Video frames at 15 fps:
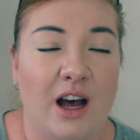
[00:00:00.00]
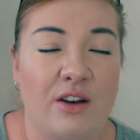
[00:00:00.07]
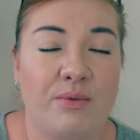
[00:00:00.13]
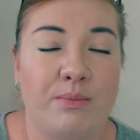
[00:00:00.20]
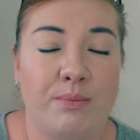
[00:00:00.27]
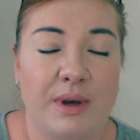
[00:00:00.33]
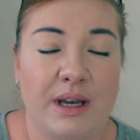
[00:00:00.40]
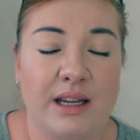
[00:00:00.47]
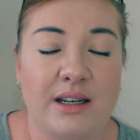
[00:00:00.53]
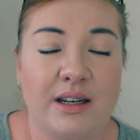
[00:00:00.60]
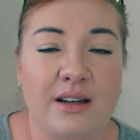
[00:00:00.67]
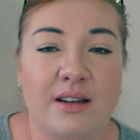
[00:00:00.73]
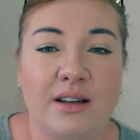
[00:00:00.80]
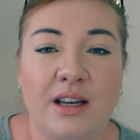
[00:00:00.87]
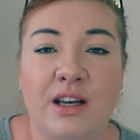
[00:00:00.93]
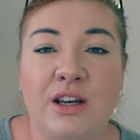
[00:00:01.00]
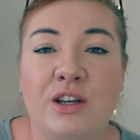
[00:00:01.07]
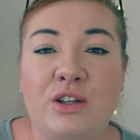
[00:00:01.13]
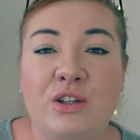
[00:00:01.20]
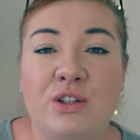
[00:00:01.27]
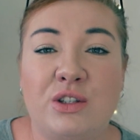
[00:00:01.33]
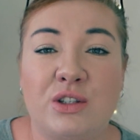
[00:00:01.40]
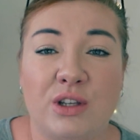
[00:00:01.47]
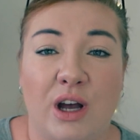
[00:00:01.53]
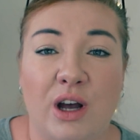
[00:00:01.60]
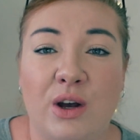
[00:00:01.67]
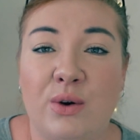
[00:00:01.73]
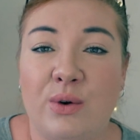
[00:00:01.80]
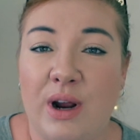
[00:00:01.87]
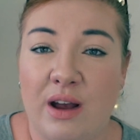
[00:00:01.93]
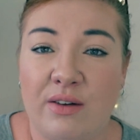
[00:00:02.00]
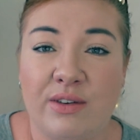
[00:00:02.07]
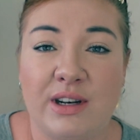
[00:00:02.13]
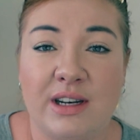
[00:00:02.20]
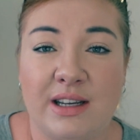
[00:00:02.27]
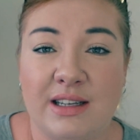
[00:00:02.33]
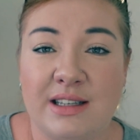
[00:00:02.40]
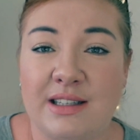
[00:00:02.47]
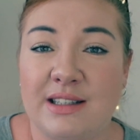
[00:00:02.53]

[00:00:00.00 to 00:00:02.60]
I've been so ravenous